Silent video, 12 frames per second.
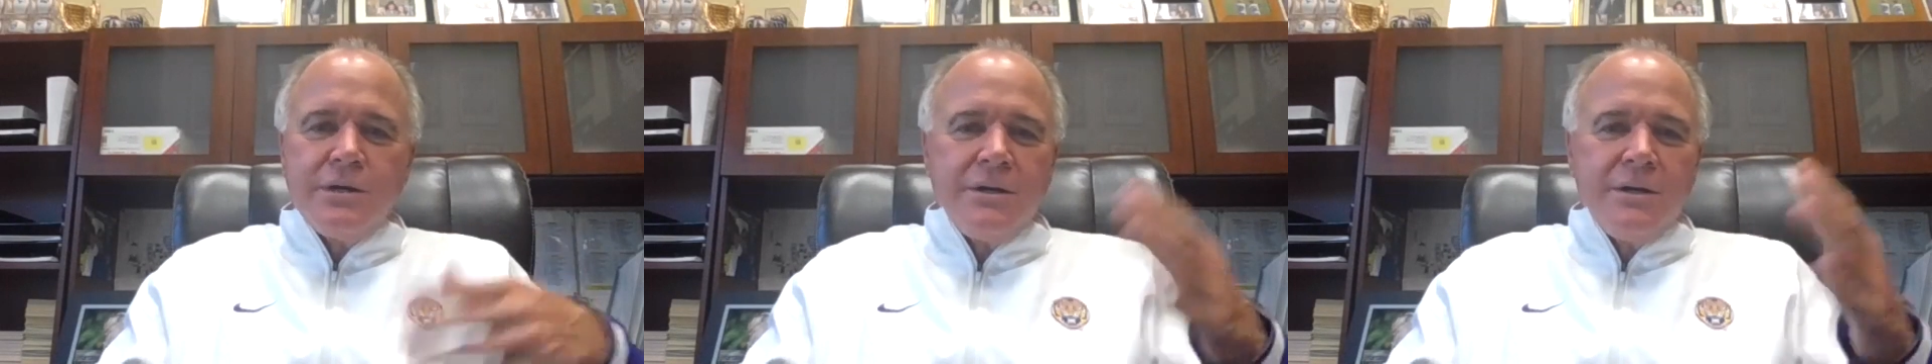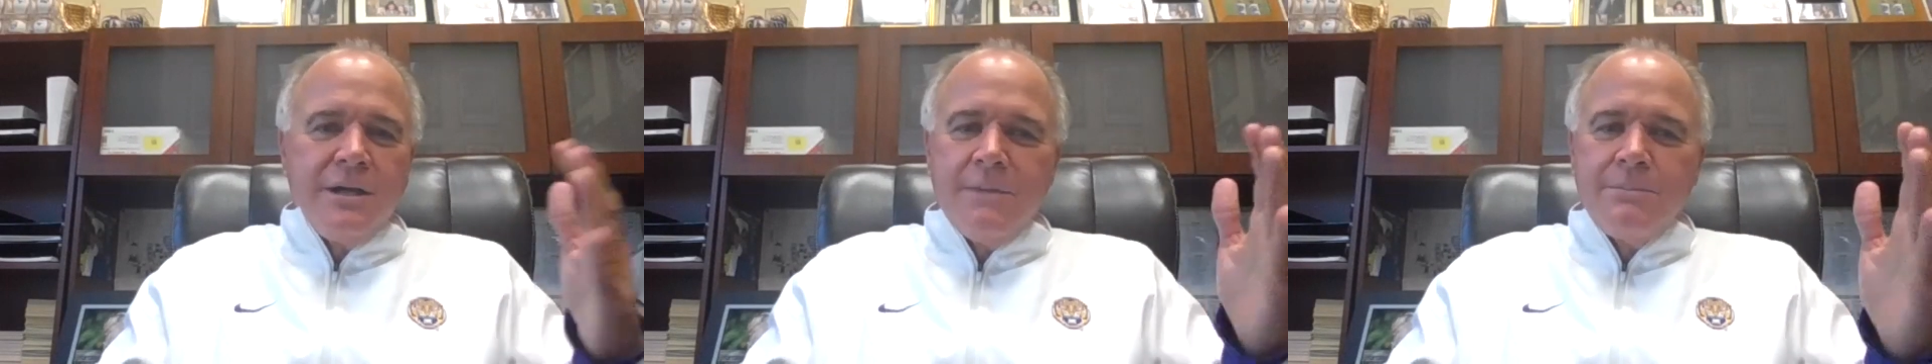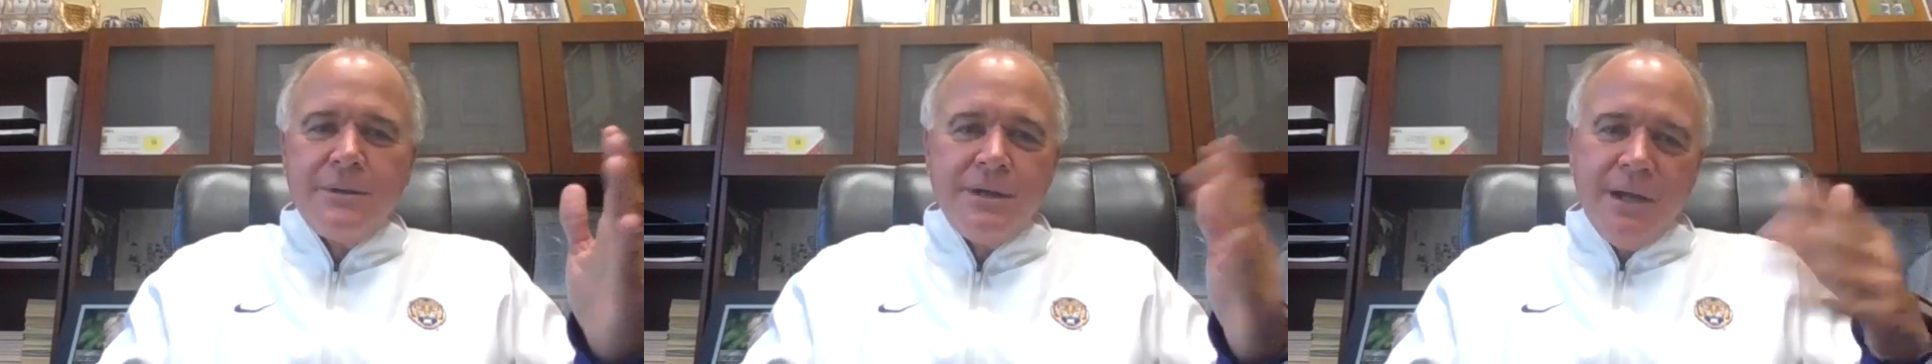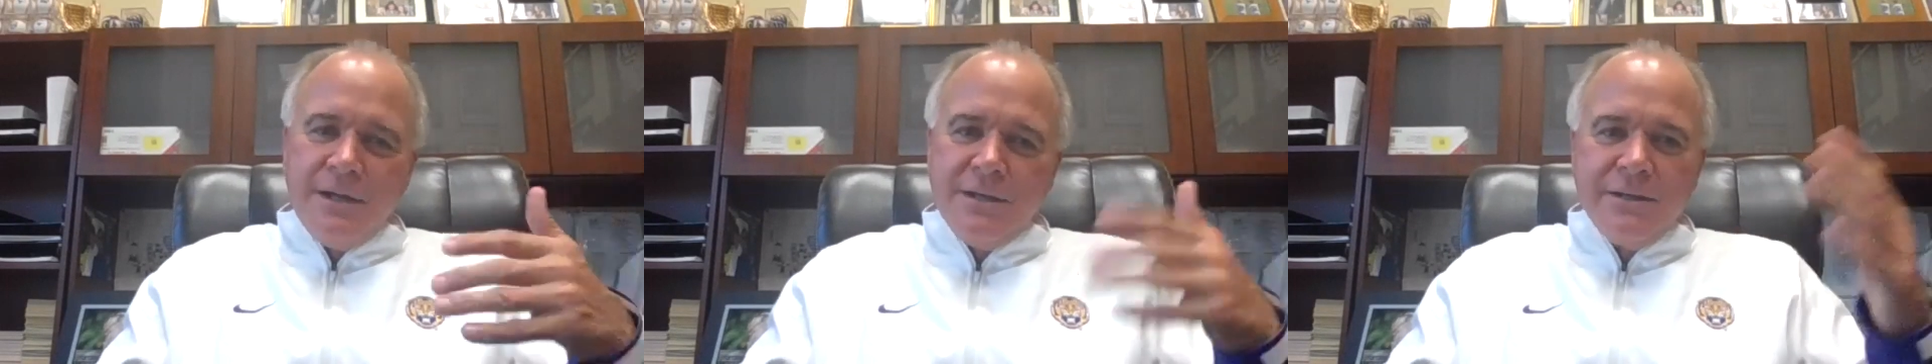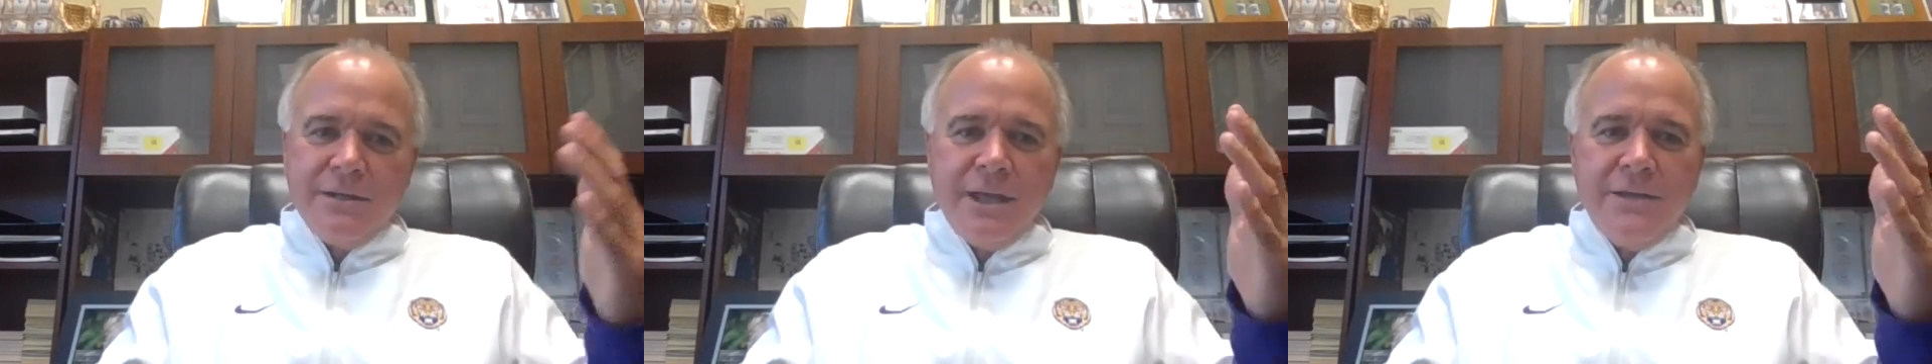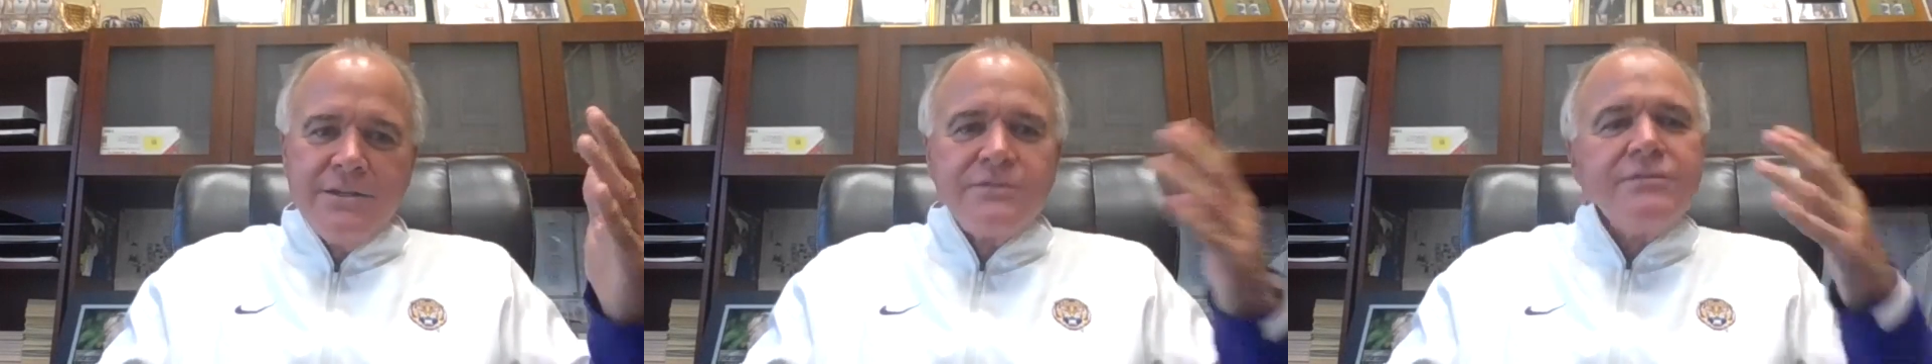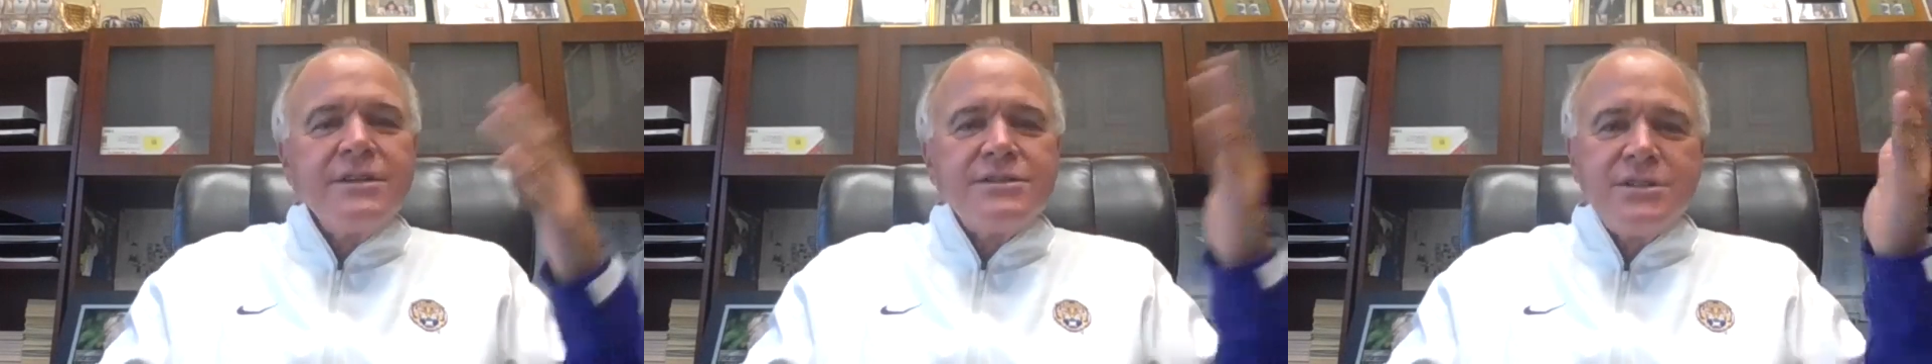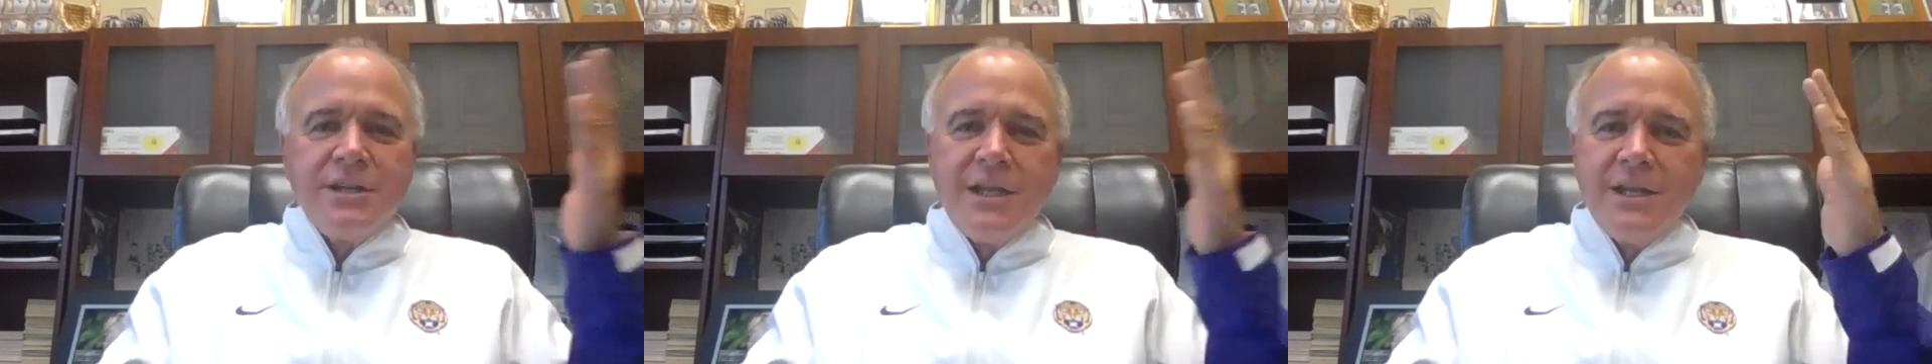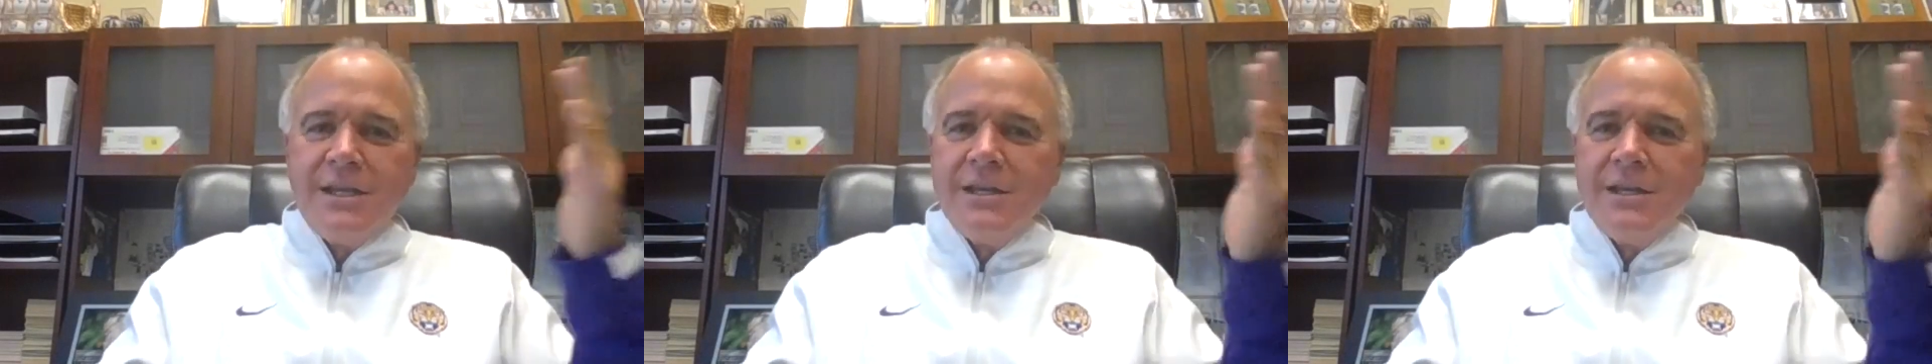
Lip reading: it up. And I had this vision that he